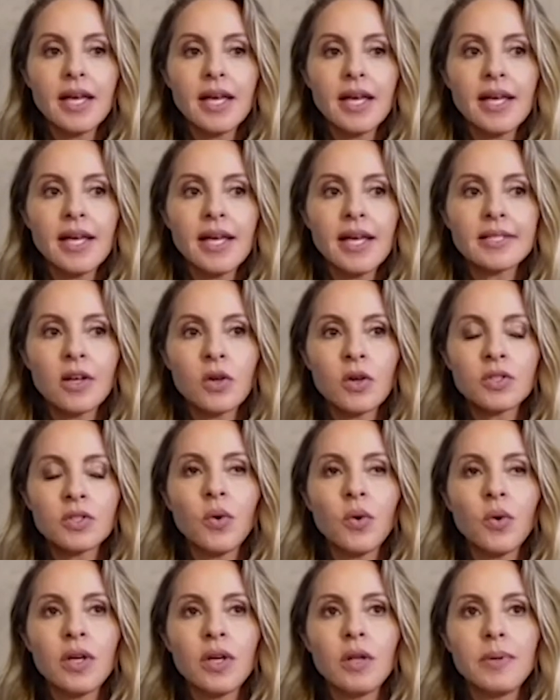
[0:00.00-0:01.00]
it's also
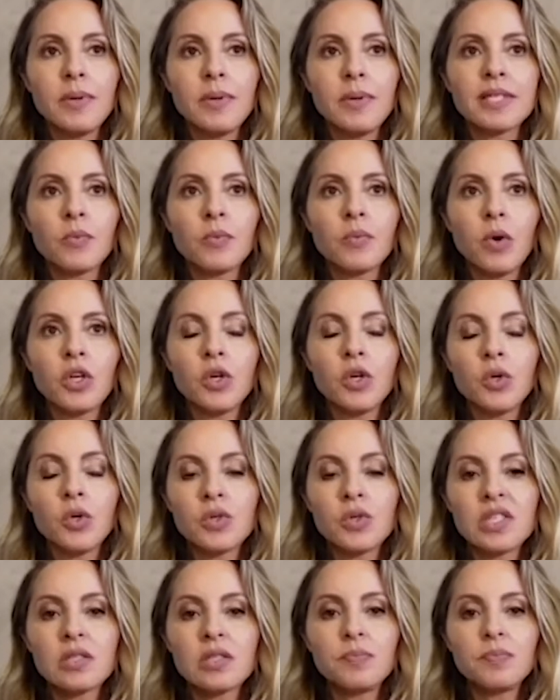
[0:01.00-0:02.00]
going to be someone who
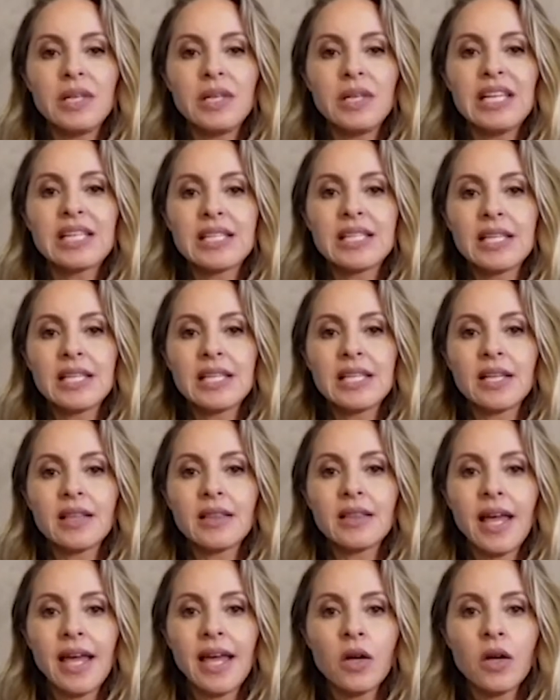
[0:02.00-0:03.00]
speaks in a
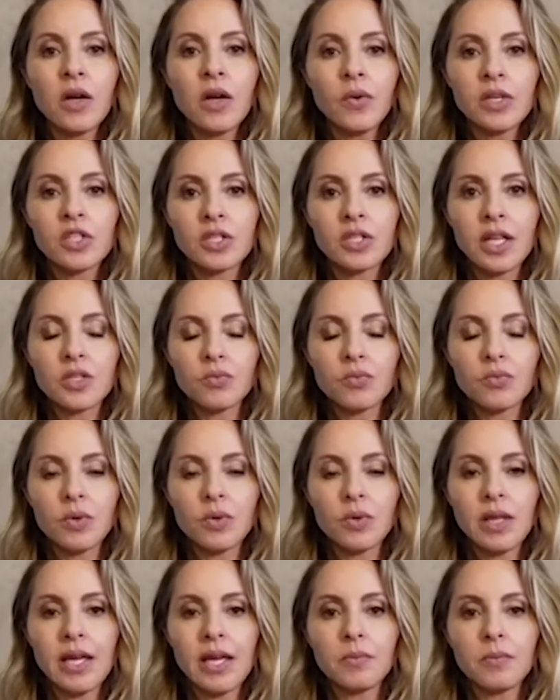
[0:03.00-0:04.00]
language that's
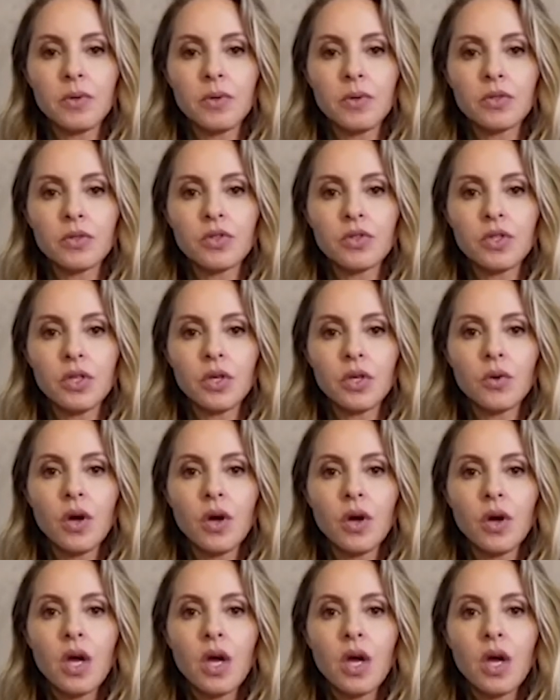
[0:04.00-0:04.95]
relatable to you,